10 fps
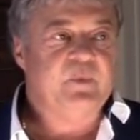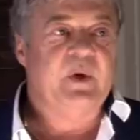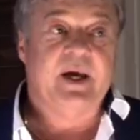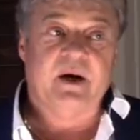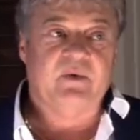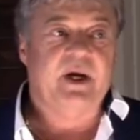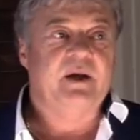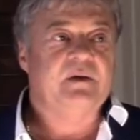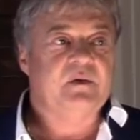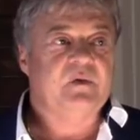We got it
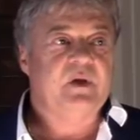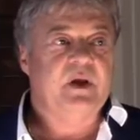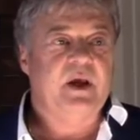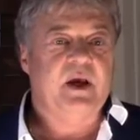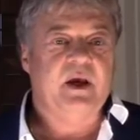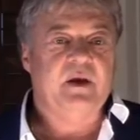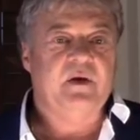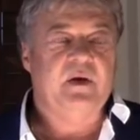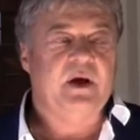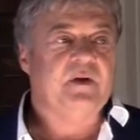right.
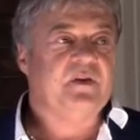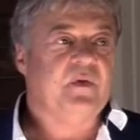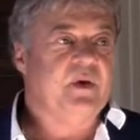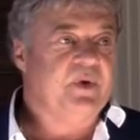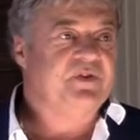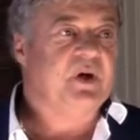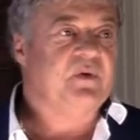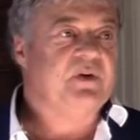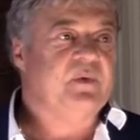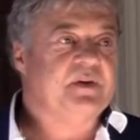And so they reach
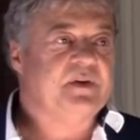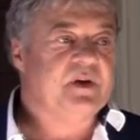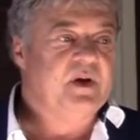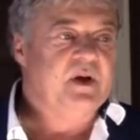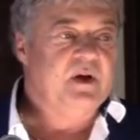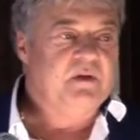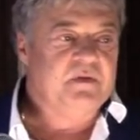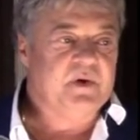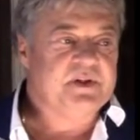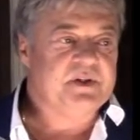out to us
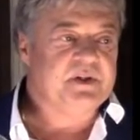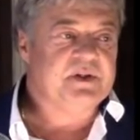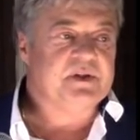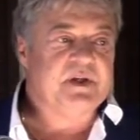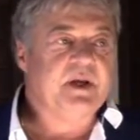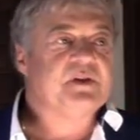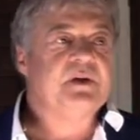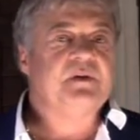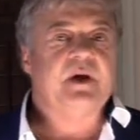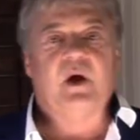for assistance, and it's
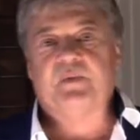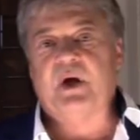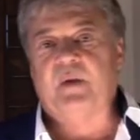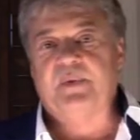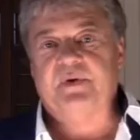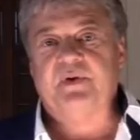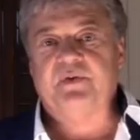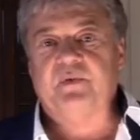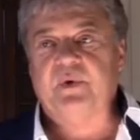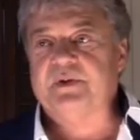good to help
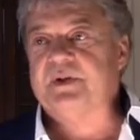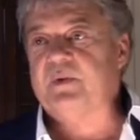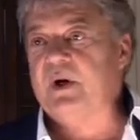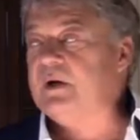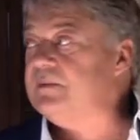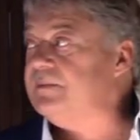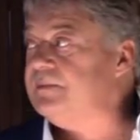competition once in a while.